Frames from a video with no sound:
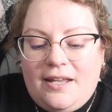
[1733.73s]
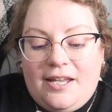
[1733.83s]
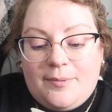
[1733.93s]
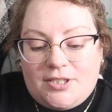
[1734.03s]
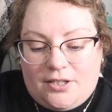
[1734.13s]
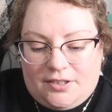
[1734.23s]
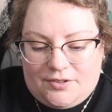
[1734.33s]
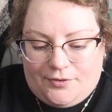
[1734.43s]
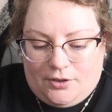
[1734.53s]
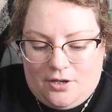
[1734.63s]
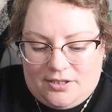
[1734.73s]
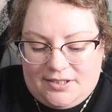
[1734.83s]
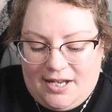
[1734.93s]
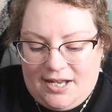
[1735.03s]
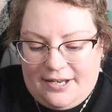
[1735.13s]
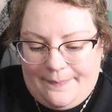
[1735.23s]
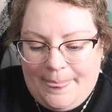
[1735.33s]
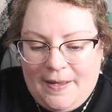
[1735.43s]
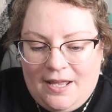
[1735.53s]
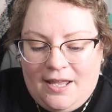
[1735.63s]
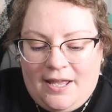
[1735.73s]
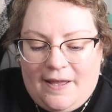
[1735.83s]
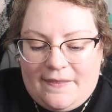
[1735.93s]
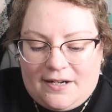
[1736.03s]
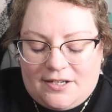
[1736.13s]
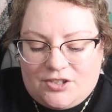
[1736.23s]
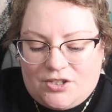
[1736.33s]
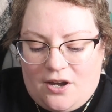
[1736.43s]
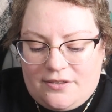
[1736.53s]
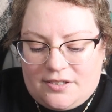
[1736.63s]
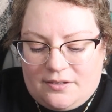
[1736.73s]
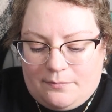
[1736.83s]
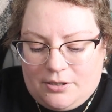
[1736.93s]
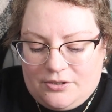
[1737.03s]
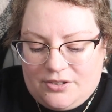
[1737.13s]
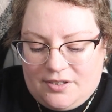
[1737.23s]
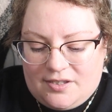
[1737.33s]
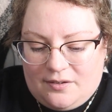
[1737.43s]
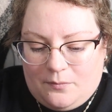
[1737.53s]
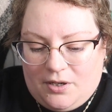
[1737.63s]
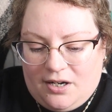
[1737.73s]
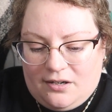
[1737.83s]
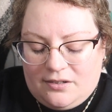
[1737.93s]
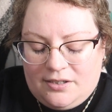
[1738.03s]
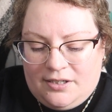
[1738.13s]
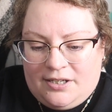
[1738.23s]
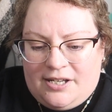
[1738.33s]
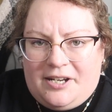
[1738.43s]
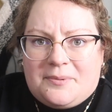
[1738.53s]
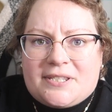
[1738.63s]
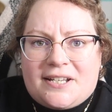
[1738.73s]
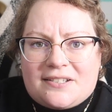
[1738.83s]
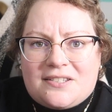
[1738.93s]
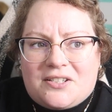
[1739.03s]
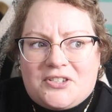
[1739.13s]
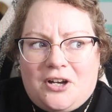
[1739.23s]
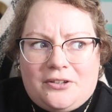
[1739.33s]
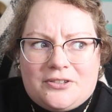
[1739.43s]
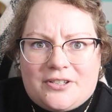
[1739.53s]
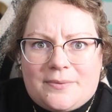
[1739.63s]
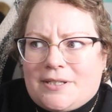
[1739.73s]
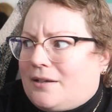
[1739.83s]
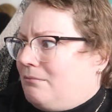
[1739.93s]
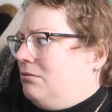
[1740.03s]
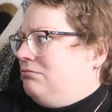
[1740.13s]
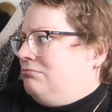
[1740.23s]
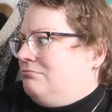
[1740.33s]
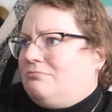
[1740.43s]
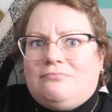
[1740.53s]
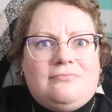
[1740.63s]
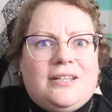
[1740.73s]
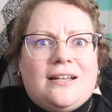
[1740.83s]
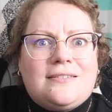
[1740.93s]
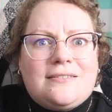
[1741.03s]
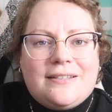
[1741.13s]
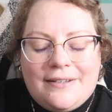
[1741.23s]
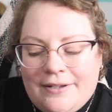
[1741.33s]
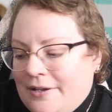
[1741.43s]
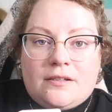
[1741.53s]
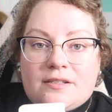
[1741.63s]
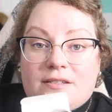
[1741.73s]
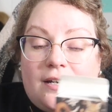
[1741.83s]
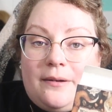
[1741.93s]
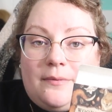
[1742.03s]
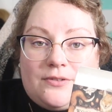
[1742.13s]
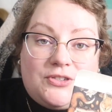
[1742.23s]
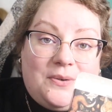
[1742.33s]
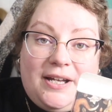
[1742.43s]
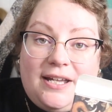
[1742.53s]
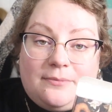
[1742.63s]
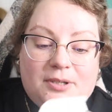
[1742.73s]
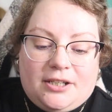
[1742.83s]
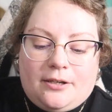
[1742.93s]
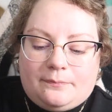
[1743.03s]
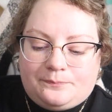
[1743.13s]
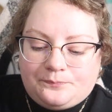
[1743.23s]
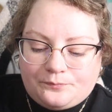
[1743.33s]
Amazon list for a long time, and then I saw this in person somewhere, and it was like $6. I was like, yes. So I had to pick it up